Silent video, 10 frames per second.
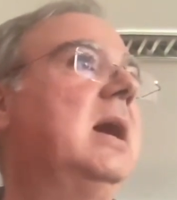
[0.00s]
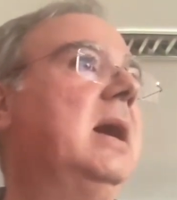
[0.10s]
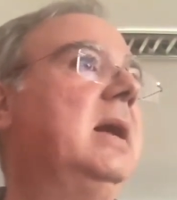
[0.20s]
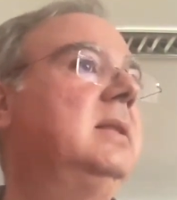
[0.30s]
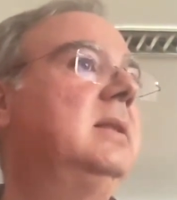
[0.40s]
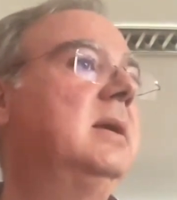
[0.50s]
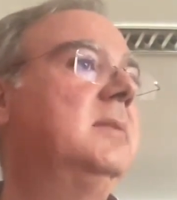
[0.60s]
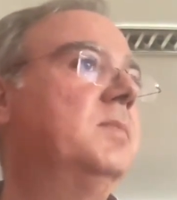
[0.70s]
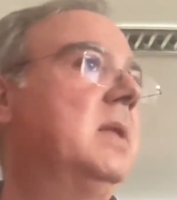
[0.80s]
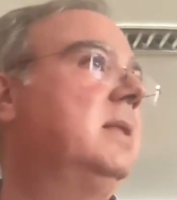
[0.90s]
and
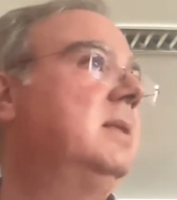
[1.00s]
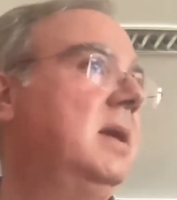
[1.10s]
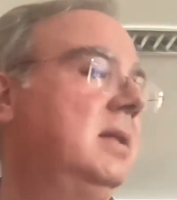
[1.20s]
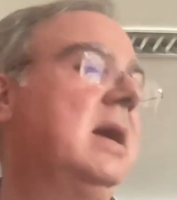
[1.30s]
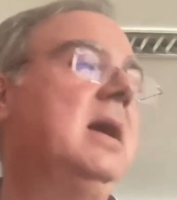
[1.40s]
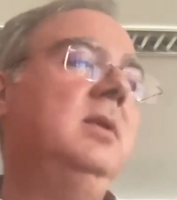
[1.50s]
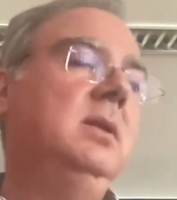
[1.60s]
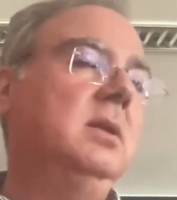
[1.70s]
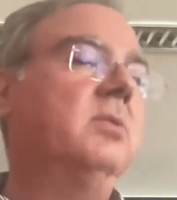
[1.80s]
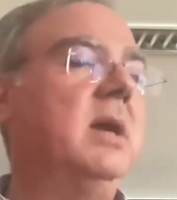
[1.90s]
then
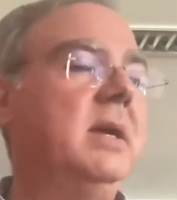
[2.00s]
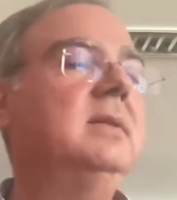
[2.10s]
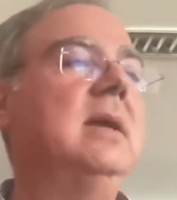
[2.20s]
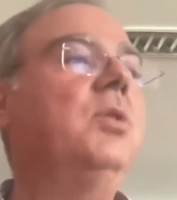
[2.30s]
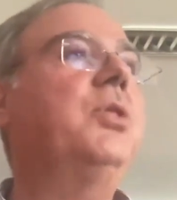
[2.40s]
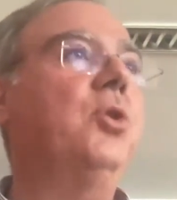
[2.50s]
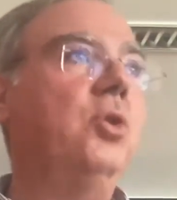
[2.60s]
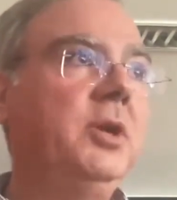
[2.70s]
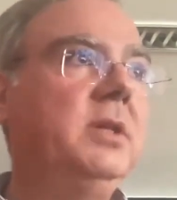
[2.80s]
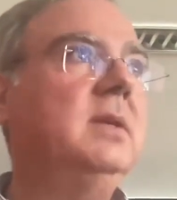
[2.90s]
having the right
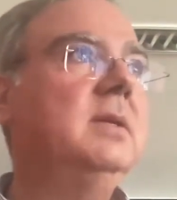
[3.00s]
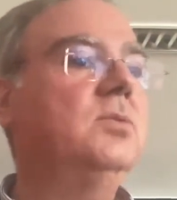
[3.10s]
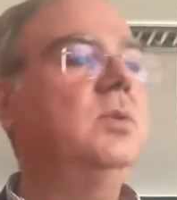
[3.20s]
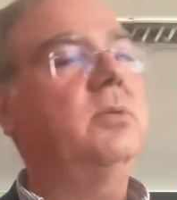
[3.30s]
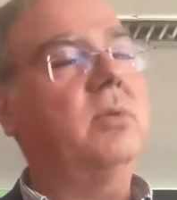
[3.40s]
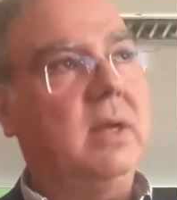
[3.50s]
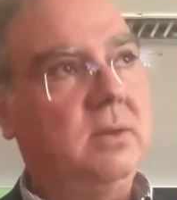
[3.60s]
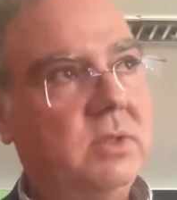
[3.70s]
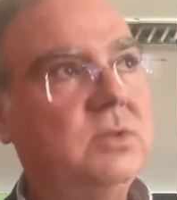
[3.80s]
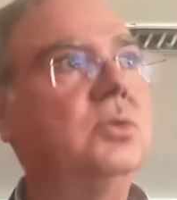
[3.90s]
authorities with the
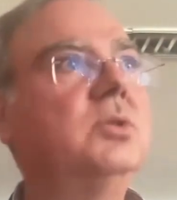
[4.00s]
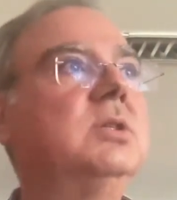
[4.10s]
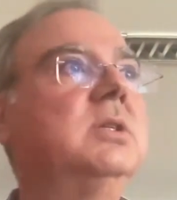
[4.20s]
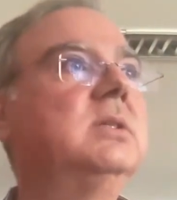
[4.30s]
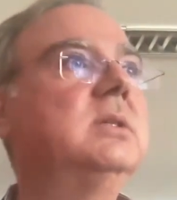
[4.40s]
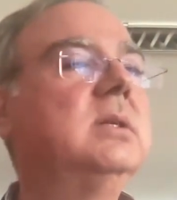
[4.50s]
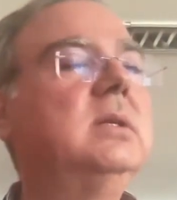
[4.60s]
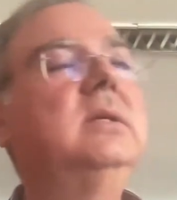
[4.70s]
right resources